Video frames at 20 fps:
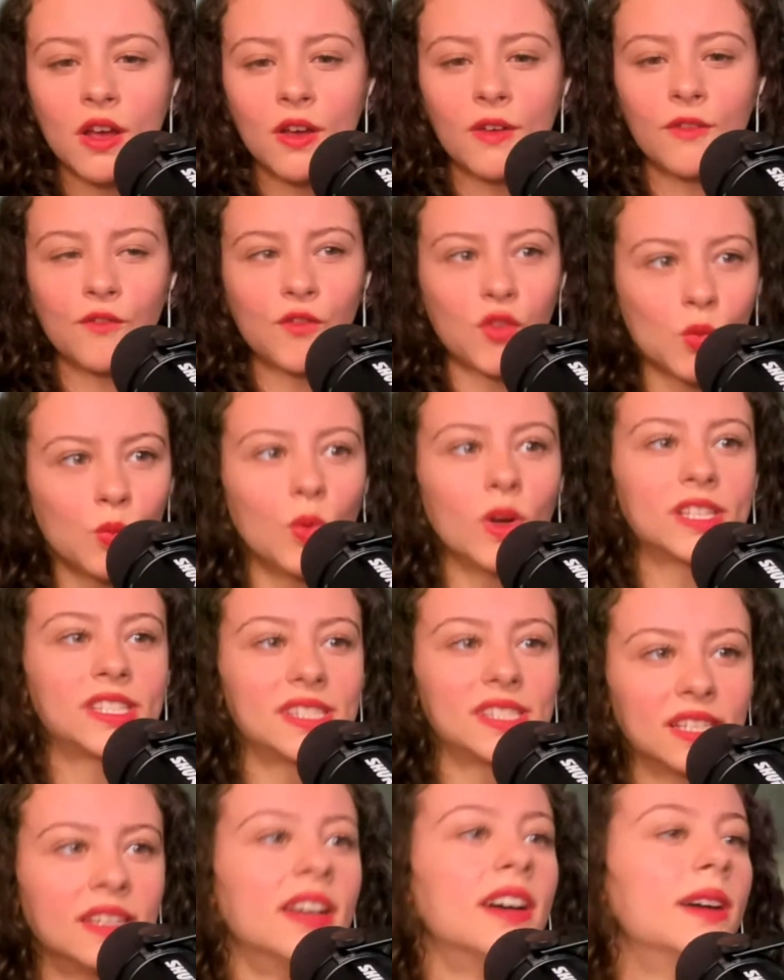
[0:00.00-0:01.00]
for
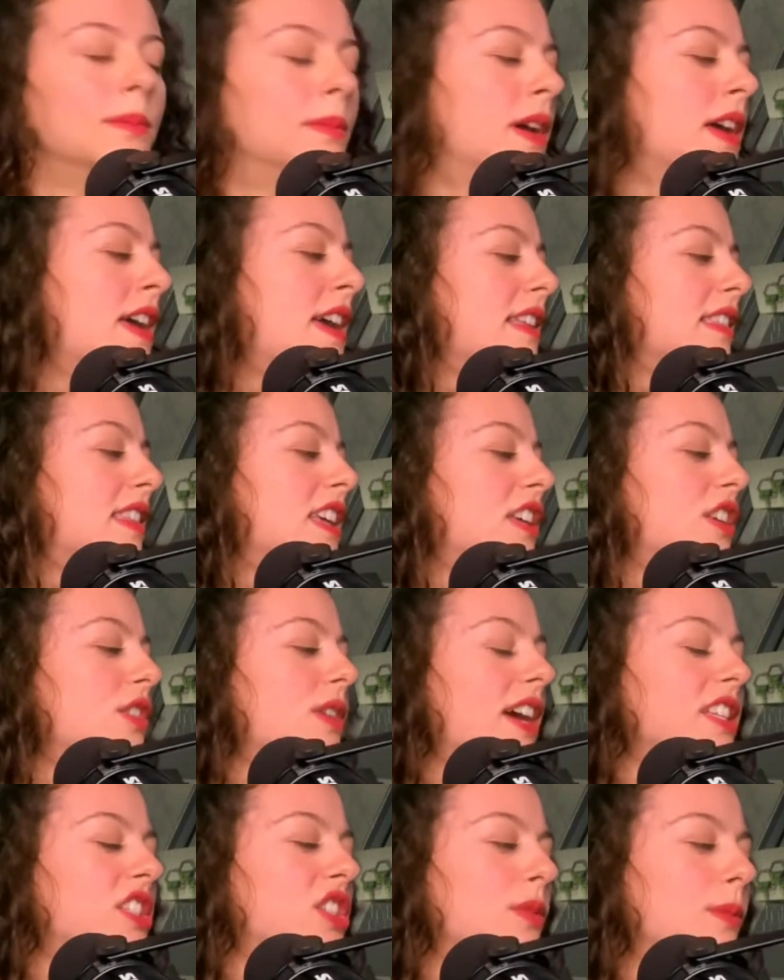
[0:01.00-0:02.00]
what's to come. Thank you
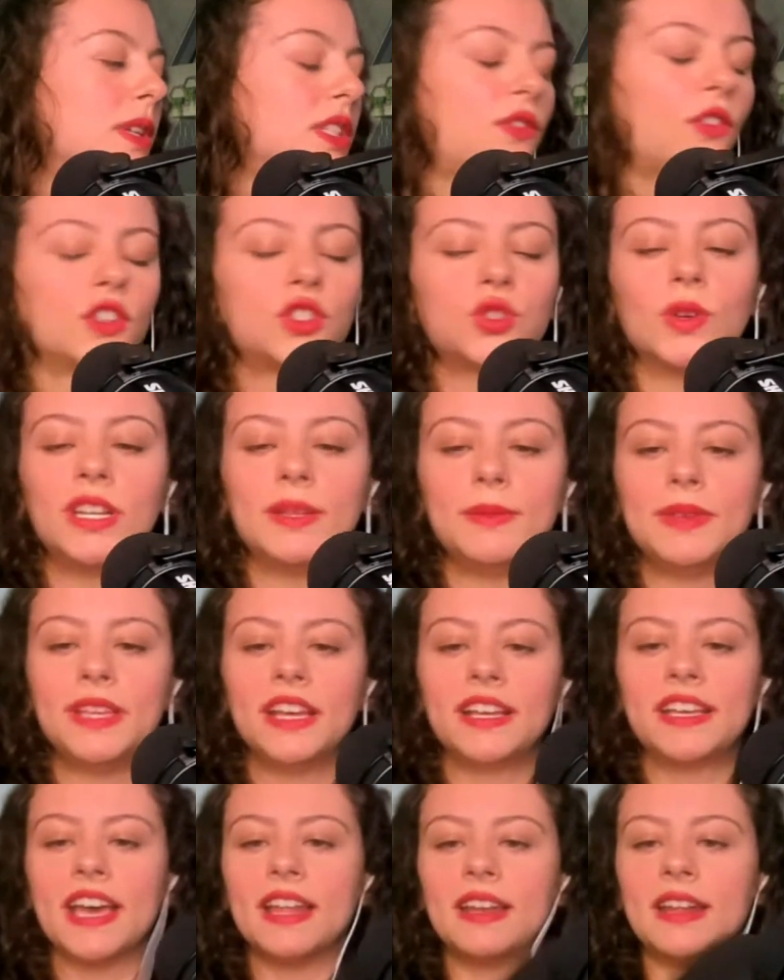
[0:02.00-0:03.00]
guys so much for joining me
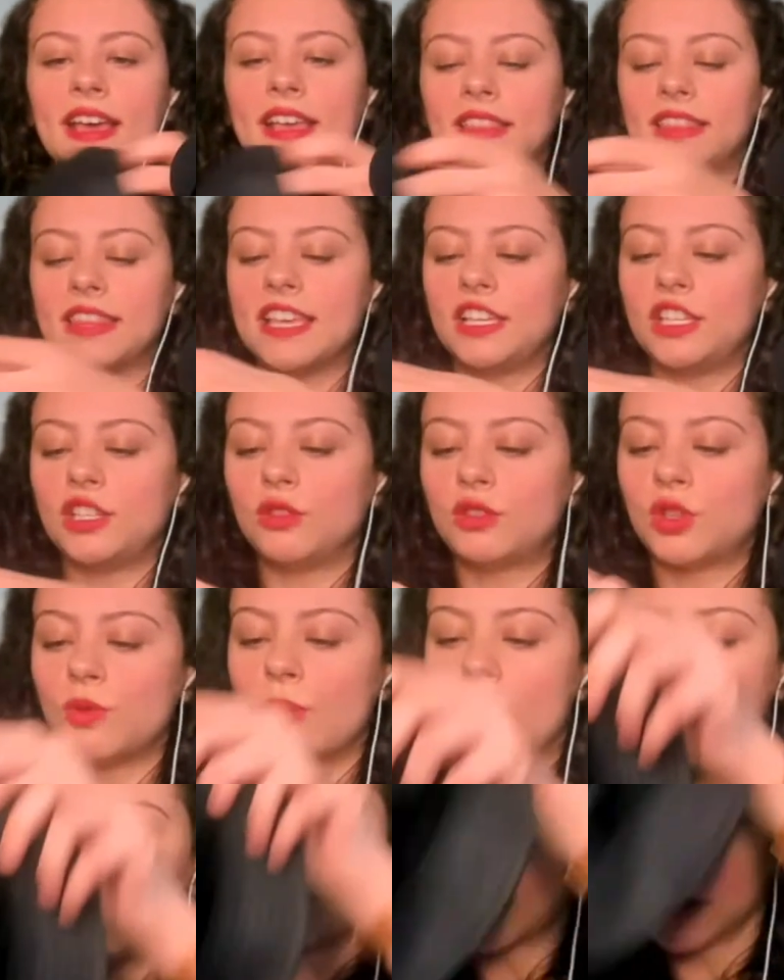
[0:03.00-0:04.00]
again, and thank you to
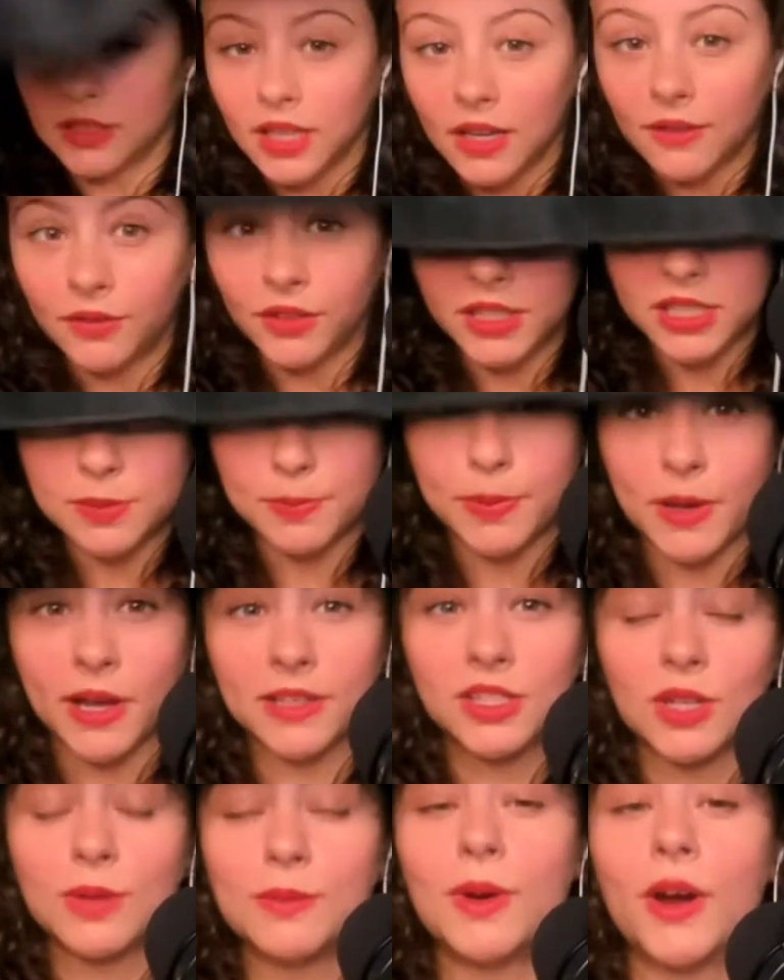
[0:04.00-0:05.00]
our lovely
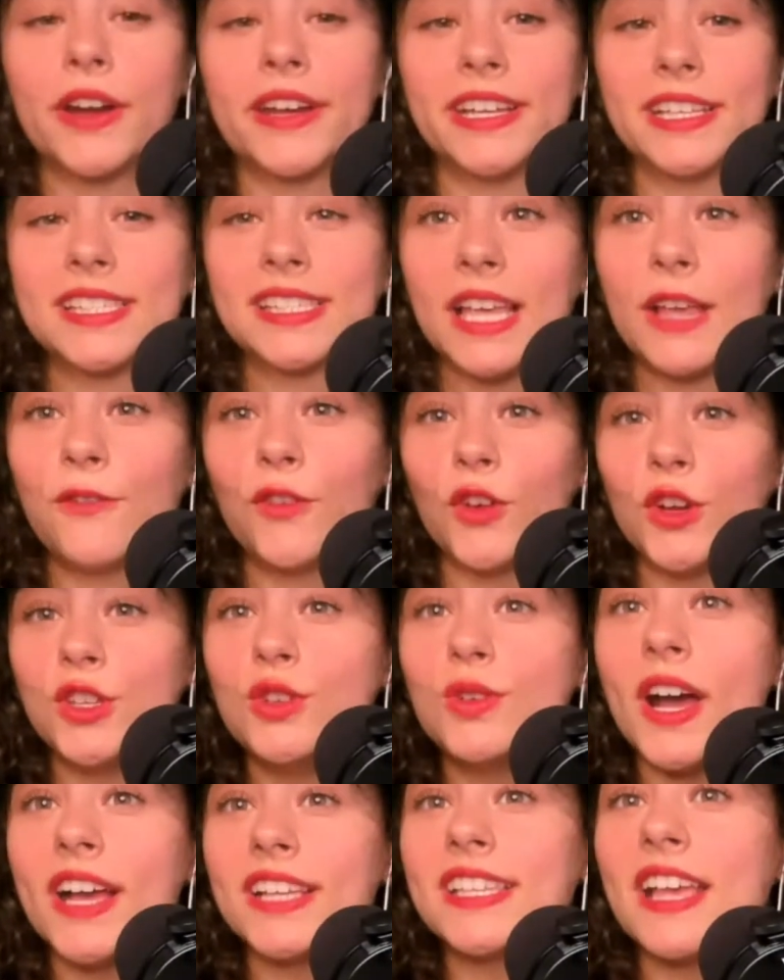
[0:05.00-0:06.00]
sponsor, Market Cipher.
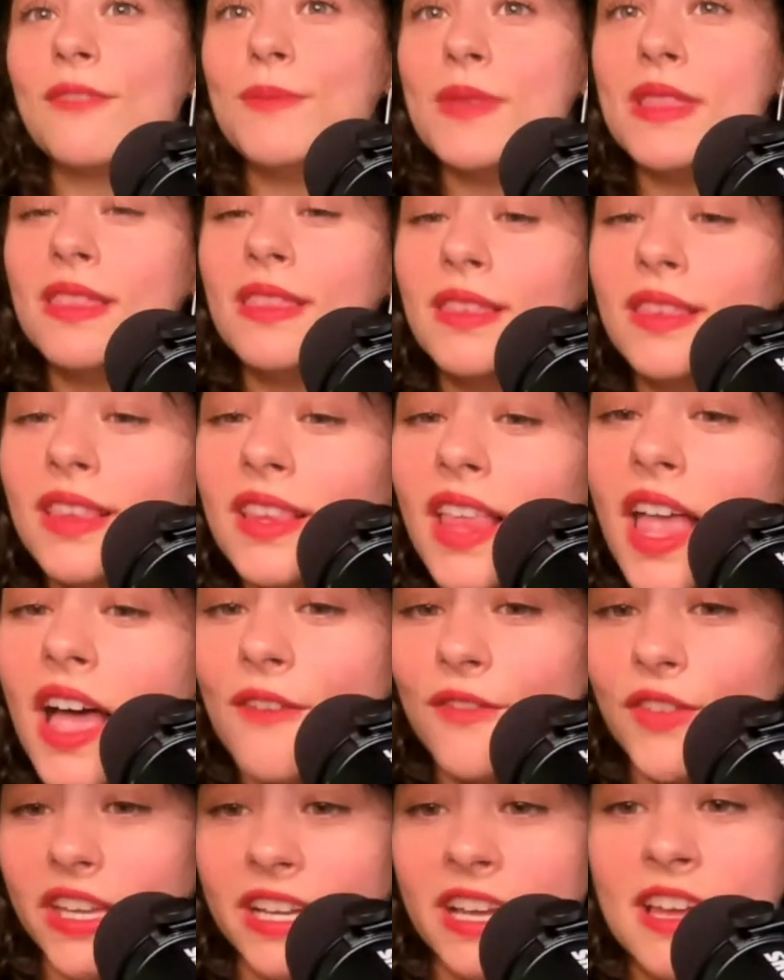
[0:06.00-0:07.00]
You guys have been
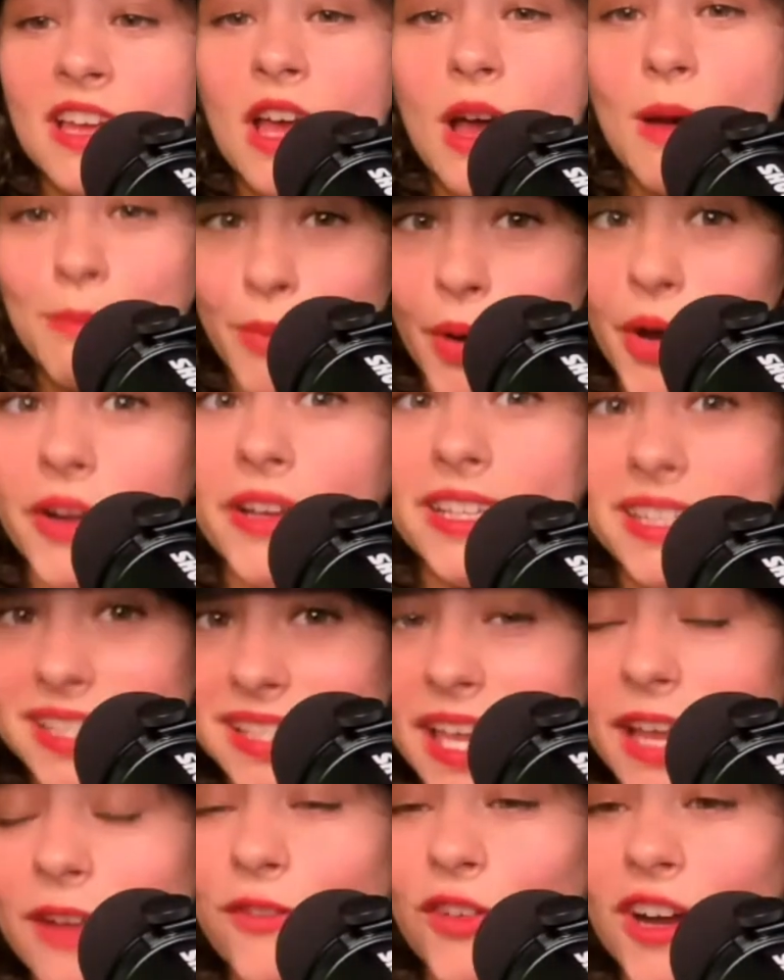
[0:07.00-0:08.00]
loving Market
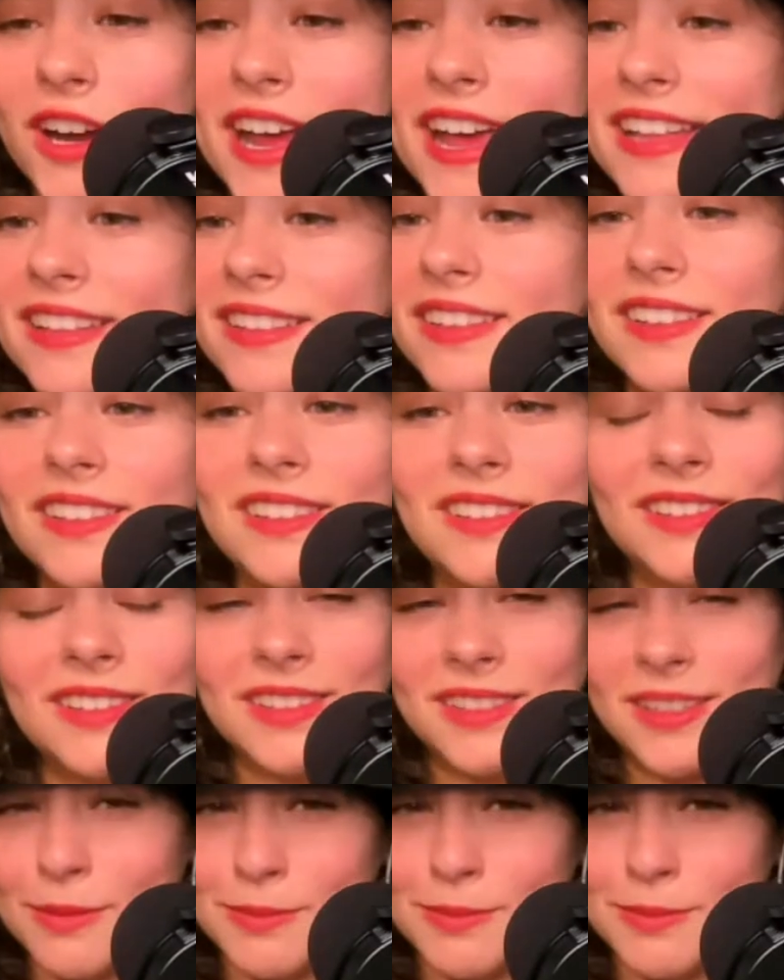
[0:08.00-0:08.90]
Cipher, and come